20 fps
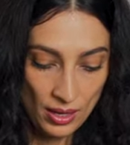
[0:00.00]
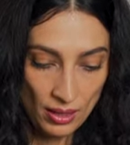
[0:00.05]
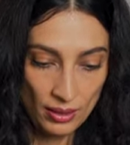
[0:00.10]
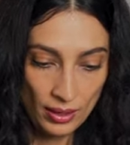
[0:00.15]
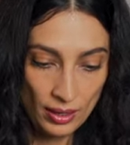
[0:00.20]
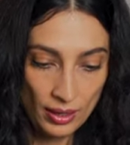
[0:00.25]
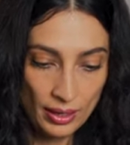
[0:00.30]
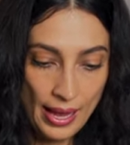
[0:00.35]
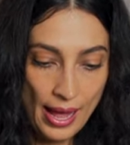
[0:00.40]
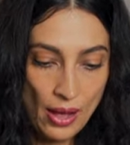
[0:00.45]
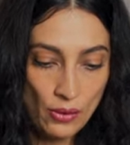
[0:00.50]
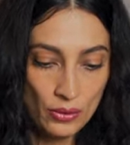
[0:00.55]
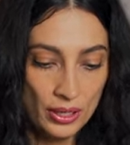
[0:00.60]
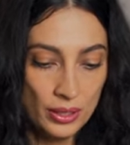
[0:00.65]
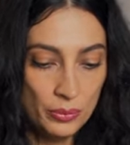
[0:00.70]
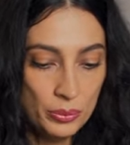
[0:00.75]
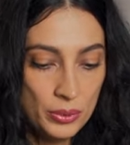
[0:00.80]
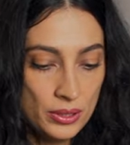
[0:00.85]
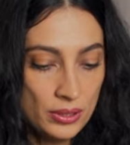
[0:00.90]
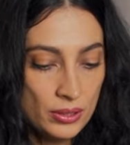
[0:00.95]
the cacao
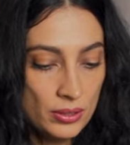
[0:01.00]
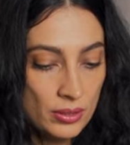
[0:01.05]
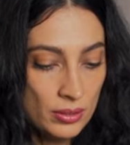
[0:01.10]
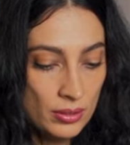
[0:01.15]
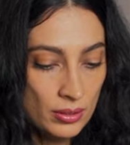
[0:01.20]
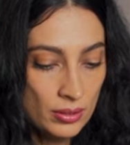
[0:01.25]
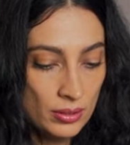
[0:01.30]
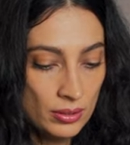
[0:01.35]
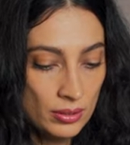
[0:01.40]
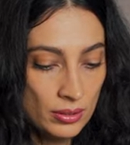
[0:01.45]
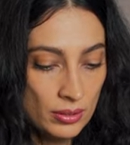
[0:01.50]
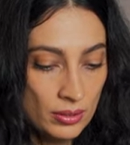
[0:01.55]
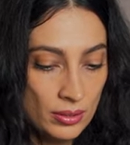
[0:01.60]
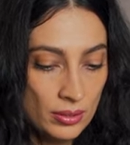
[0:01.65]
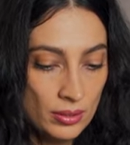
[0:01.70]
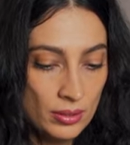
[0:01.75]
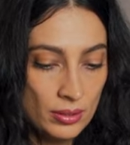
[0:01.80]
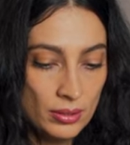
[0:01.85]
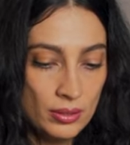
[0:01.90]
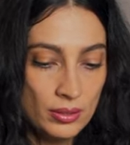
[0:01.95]
nibs.
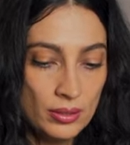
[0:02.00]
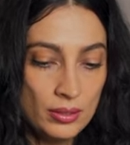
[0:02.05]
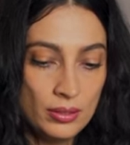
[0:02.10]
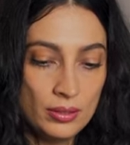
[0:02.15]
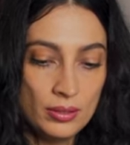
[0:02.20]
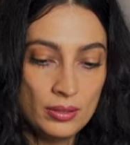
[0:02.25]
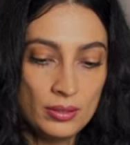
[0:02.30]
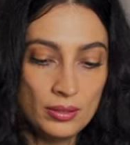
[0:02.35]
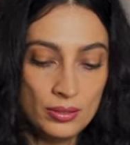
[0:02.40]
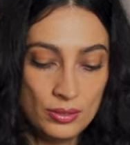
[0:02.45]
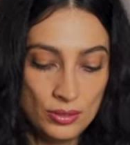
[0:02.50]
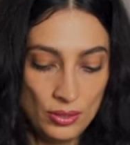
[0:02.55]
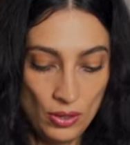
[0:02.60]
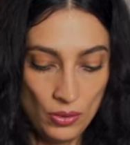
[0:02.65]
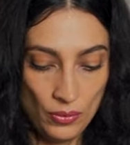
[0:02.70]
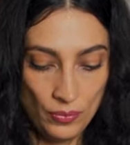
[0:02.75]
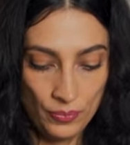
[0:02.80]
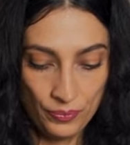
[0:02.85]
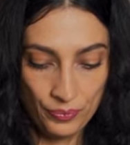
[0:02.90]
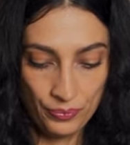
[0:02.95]

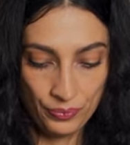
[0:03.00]
So.